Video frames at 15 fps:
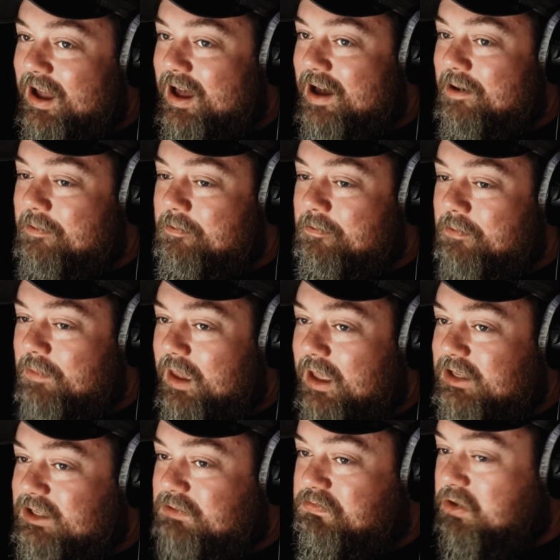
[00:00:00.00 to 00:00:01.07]
Um,
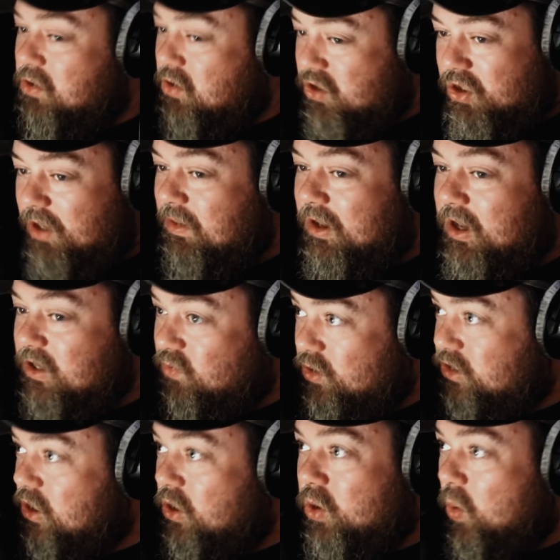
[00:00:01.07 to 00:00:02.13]
it's usually because
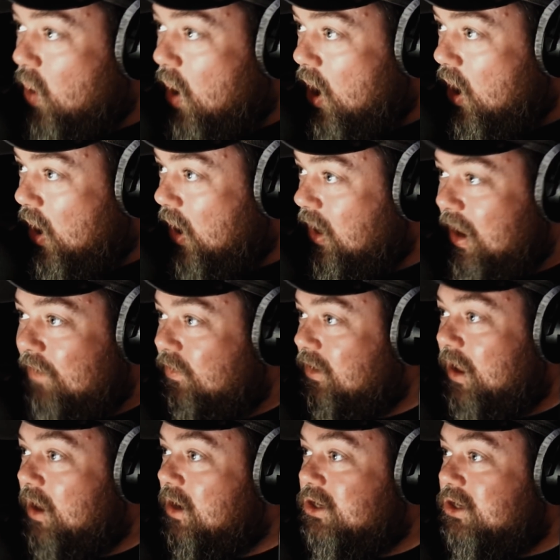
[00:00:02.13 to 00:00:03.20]
we're just underwater and
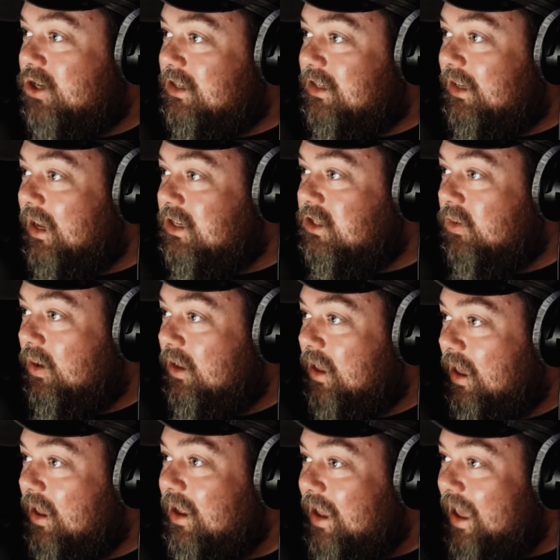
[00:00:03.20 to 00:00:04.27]
haven't gotten a chance to get to it
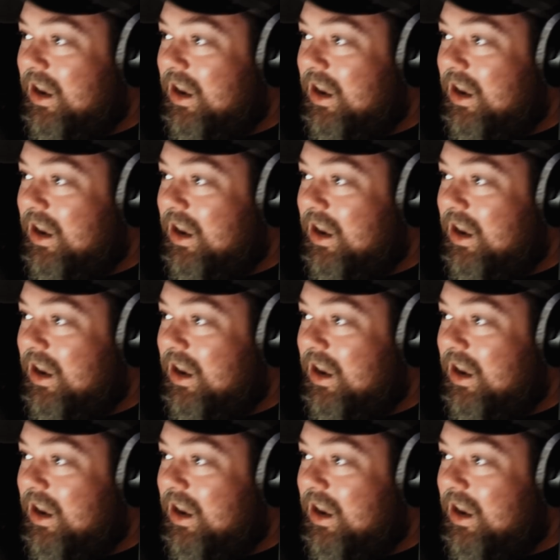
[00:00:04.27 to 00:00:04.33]
yet.